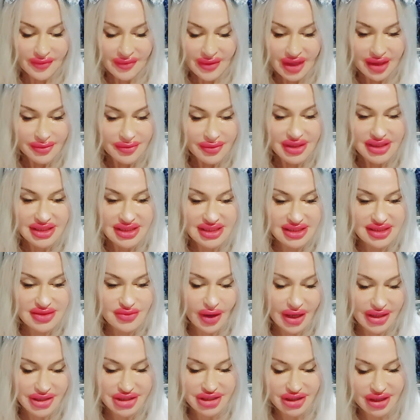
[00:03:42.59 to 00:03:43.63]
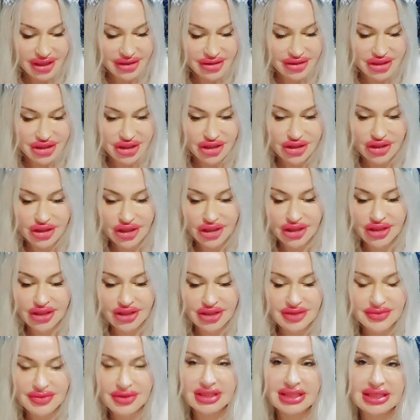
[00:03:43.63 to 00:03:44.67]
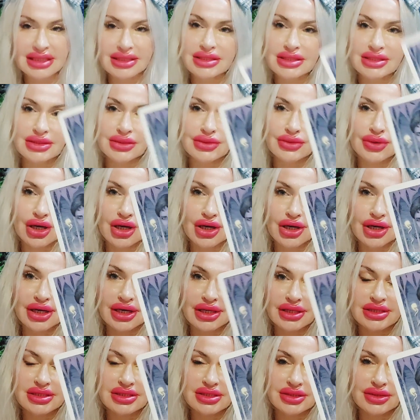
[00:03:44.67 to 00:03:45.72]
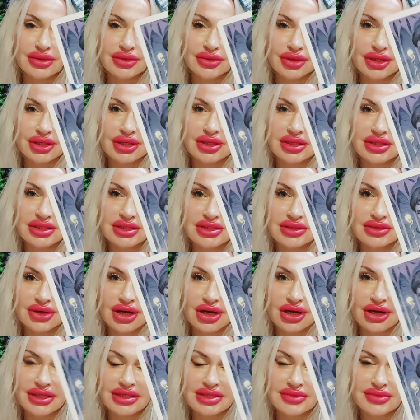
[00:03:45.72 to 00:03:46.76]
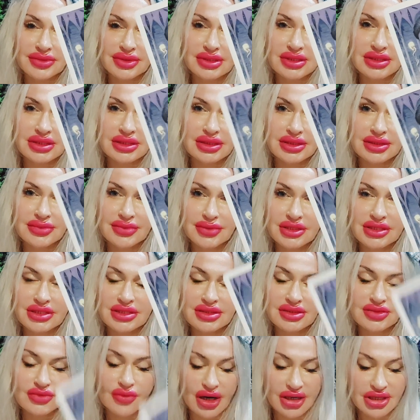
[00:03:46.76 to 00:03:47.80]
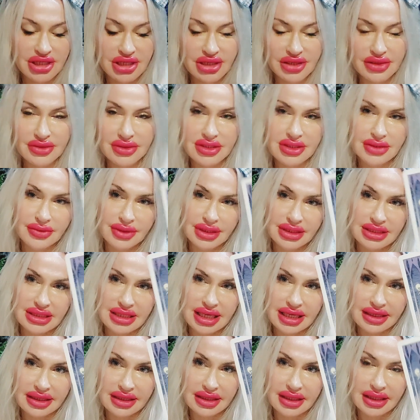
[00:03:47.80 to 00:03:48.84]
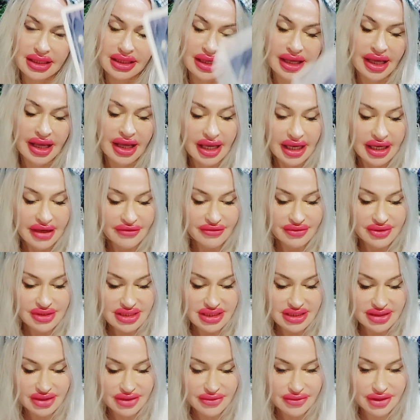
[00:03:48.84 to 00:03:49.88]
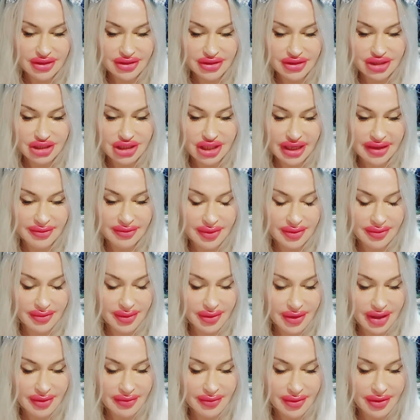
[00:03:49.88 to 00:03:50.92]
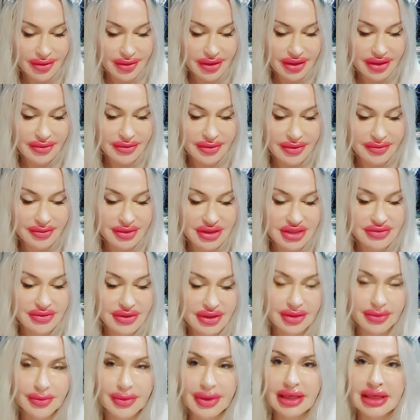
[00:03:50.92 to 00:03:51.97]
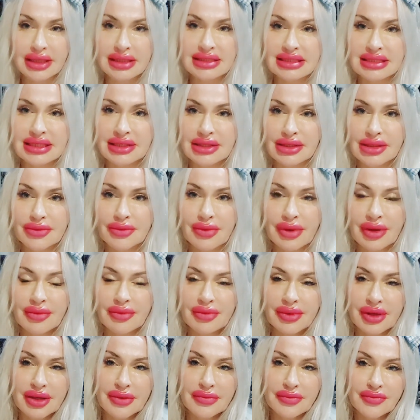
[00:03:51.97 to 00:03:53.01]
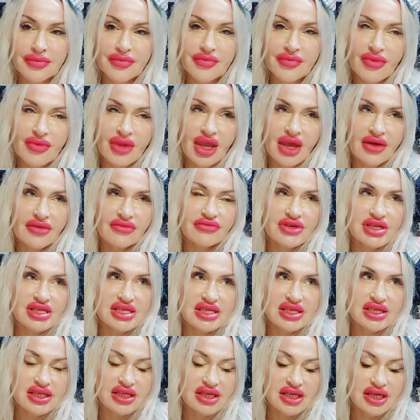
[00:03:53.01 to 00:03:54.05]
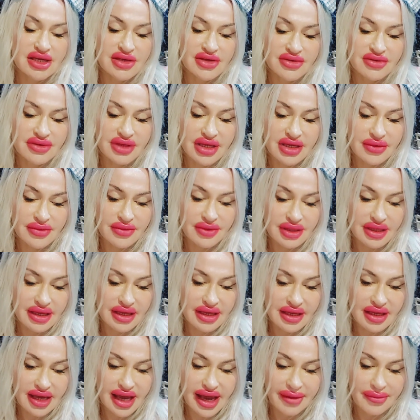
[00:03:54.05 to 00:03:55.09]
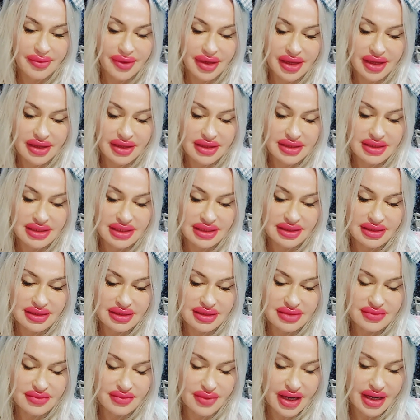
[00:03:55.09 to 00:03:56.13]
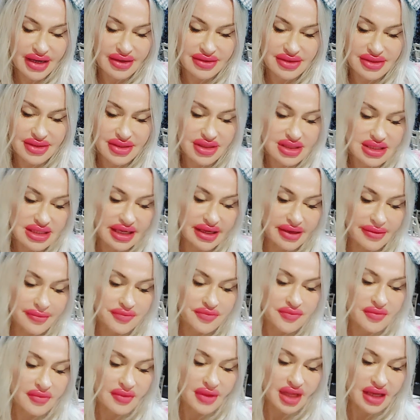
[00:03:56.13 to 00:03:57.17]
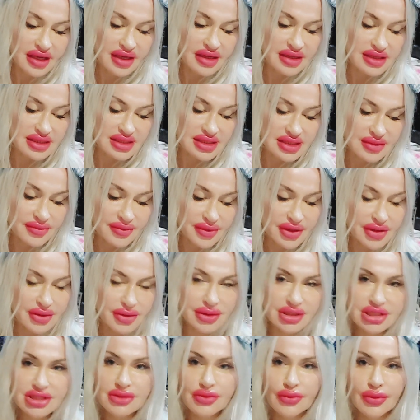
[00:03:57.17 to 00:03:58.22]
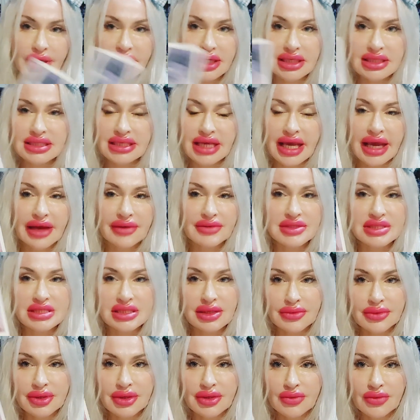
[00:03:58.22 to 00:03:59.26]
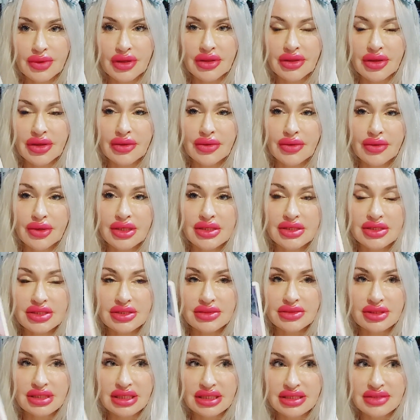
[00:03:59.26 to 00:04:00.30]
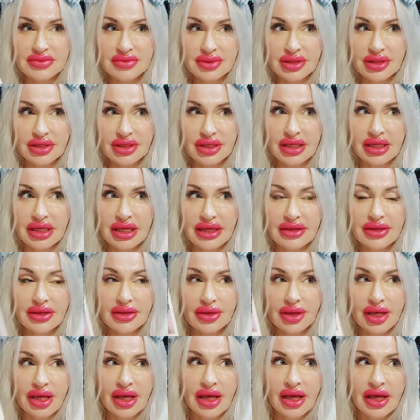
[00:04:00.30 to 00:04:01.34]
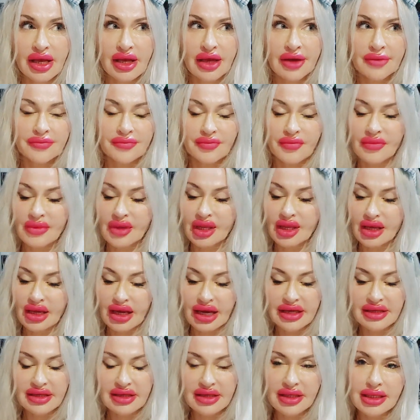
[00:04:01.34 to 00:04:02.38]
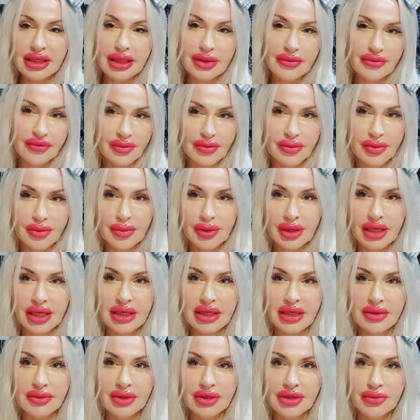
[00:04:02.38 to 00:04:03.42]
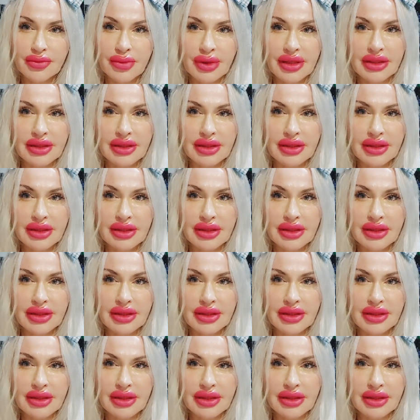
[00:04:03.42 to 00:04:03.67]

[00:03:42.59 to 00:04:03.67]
But it's this watcher energy. Look, this person has two cards. You know, look at these two cards. This person's watching you so intently. If it was a new energy, a bimbo himbo, anyone between you met on Tinder, baby, recently, and you're like, what the heck happened? It is wowzer. It's like, it is someone who just wanted to have something with you so desperately. And they, I think, like, from the beginning when you met